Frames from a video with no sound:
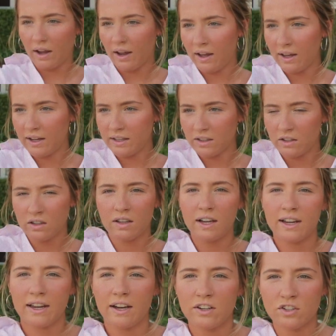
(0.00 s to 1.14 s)
I look
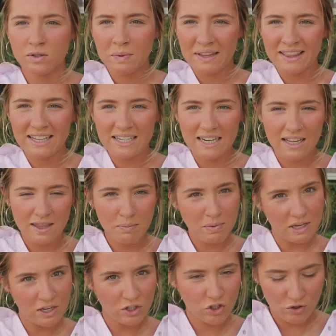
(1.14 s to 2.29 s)
like I just spent the day at the
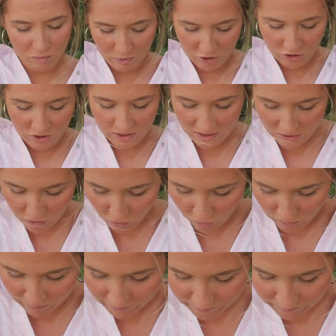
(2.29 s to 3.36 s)
beach, which is the goal.